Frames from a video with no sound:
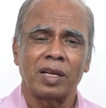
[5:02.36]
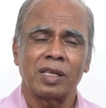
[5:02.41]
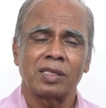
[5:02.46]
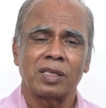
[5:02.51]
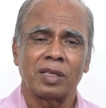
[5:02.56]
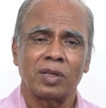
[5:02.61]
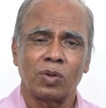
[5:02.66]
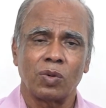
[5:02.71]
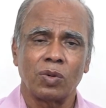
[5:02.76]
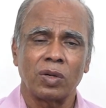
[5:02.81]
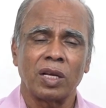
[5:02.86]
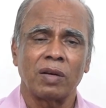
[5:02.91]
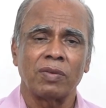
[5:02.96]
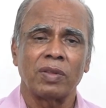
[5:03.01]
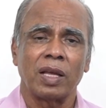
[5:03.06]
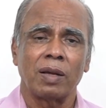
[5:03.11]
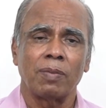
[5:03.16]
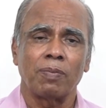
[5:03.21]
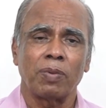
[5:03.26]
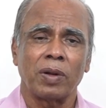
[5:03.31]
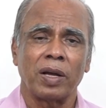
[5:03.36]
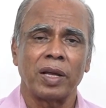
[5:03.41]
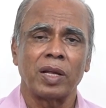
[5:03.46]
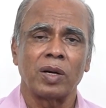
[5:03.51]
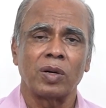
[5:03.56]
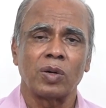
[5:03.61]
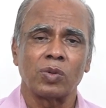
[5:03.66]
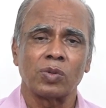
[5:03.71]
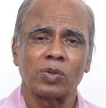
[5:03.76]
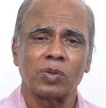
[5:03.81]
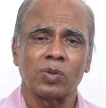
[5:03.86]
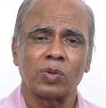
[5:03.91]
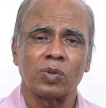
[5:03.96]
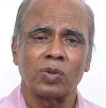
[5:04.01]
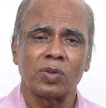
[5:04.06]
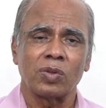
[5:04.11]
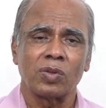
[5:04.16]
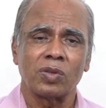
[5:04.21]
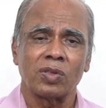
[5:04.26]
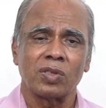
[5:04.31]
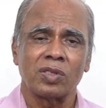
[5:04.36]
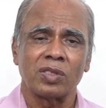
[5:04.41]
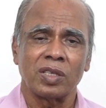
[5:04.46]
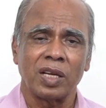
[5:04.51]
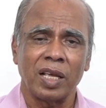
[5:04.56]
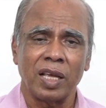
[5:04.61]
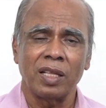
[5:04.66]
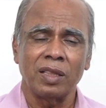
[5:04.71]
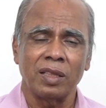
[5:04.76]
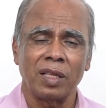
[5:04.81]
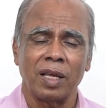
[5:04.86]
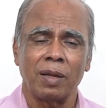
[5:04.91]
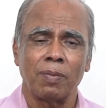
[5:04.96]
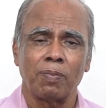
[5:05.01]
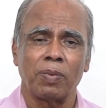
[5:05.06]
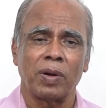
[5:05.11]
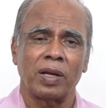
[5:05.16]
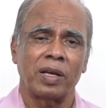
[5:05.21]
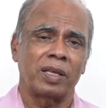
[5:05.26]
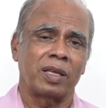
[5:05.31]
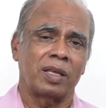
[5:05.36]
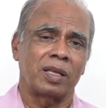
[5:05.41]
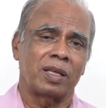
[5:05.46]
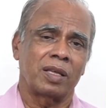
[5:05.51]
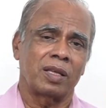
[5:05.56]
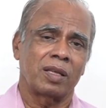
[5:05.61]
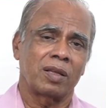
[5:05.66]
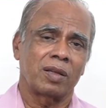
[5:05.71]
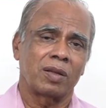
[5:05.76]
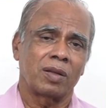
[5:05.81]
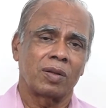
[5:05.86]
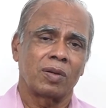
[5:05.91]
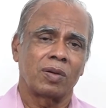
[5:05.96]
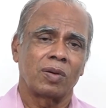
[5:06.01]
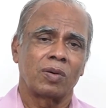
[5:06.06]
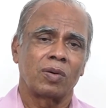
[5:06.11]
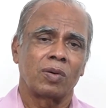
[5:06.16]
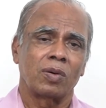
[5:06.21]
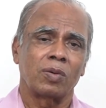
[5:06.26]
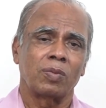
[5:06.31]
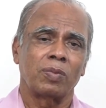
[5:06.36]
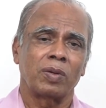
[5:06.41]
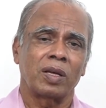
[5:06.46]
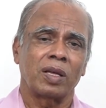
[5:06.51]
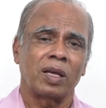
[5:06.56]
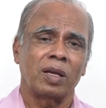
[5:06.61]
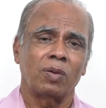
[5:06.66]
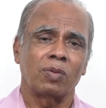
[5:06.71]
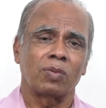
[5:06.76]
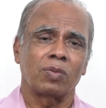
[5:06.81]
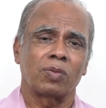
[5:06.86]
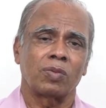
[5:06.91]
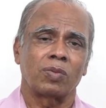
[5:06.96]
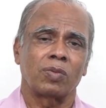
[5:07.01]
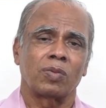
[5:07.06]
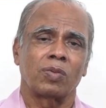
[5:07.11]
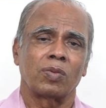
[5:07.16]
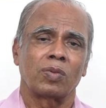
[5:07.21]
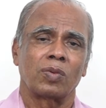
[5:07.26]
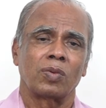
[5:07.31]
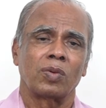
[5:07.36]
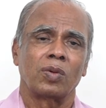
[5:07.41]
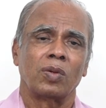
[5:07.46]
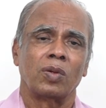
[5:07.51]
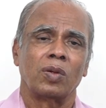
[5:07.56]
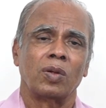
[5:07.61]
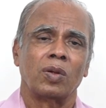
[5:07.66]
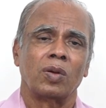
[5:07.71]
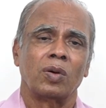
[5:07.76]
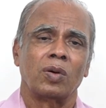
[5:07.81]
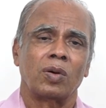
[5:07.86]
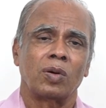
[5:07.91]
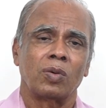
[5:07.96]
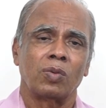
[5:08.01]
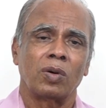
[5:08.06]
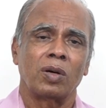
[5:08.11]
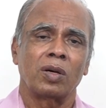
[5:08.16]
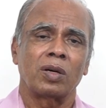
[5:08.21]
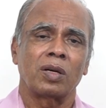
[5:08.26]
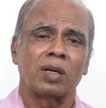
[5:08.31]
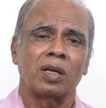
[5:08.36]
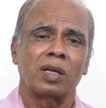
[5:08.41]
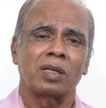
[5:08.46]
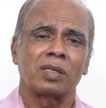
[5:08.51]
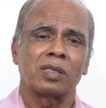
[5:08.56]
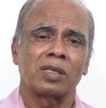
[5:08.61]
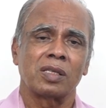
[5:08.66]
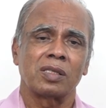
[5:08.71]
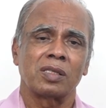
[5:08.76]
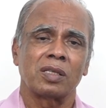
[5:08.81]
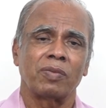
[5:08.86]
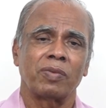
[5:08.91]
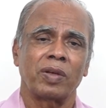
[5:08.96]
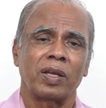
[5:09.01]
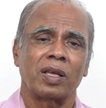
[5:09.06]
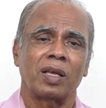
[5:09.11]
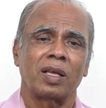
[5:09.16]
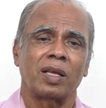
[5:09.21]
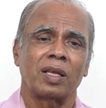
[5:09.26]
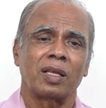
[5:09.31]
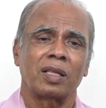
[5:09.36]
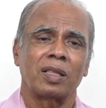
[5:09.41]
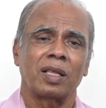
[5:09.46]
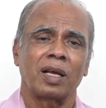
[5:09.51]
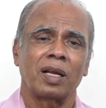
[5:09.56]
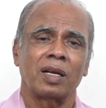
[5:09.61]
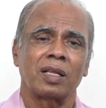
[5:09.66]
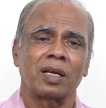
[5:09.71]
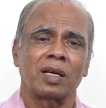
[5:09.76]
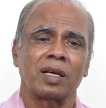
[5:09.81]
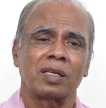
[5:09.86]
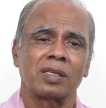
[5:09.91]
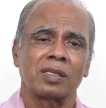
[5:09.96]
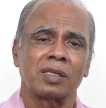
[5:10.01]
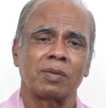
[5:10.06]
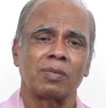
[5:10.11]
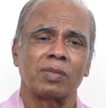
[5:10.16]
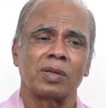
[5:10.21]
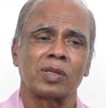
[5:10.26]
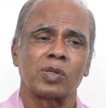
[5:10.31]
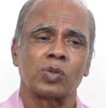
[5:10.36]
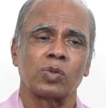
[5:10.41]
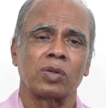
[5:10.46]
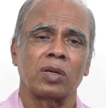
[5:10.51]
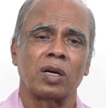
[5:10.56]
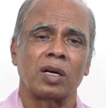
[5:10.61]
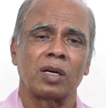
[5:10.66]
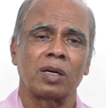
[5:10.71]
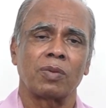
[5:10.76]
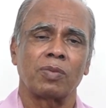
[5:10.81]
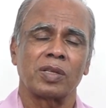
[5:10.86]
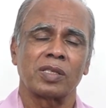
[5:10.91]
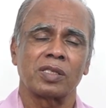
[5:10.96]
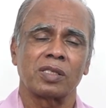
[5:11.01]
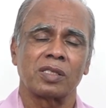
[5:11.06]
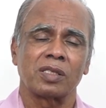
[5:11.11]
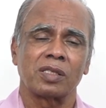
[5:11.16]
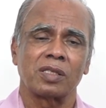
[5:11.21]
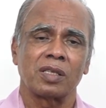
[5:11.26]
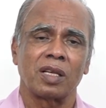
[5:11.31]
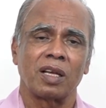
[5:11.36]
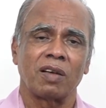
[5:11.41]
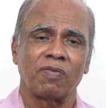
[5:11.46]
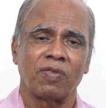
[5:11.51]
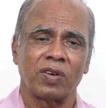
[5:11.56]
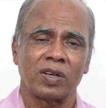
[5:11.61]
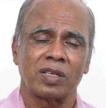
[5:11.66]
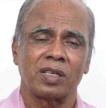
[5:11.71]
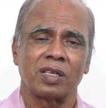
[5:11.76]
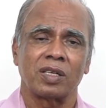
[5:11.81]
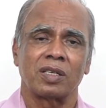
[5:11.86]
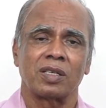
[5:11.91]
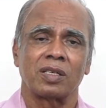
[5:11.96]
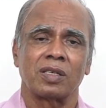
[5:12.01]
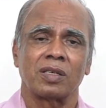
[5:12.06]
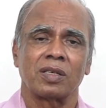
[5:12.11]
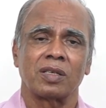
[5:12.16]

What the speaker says: is the duty of the employee to train the employee to behave to work in such a way that the customers should not be affected.